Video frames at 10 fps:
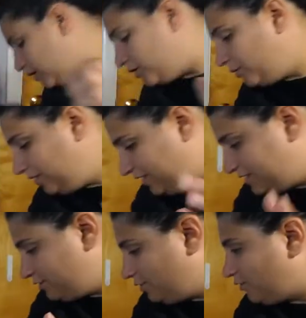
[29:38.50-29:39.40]
You know what?
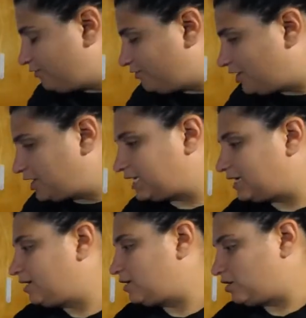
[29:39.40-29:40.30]
Things are
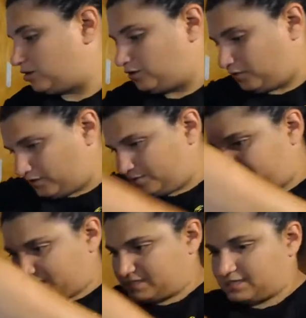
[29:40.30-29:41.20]
falling all over the
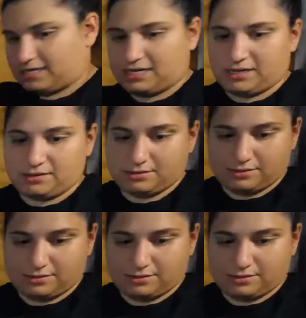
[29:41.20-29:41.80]
place today.